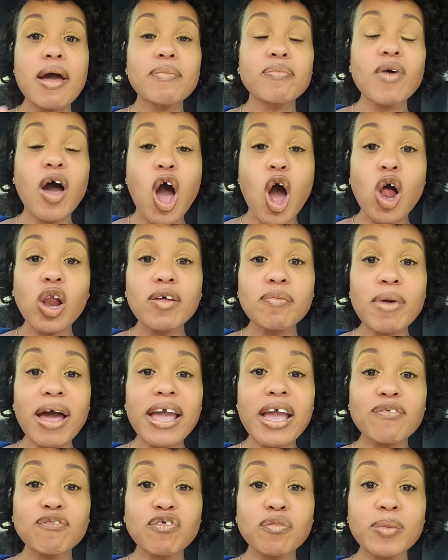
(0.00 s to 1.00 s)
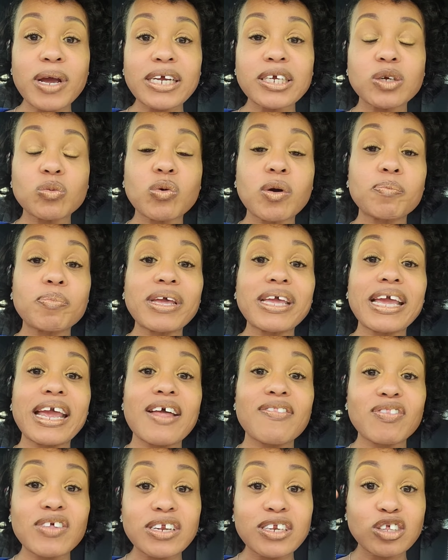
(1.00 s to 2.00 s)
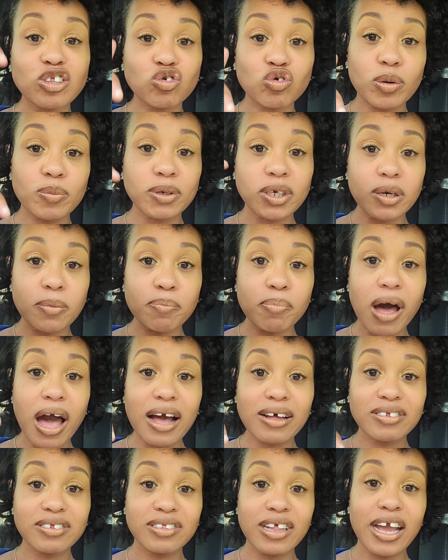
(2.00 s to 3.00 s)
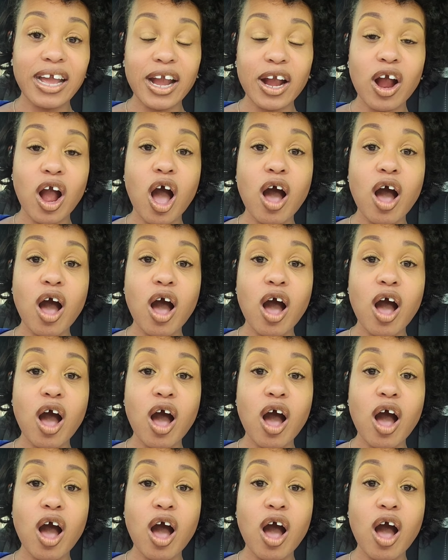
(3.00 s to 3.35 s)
all of my information will be in the description box there.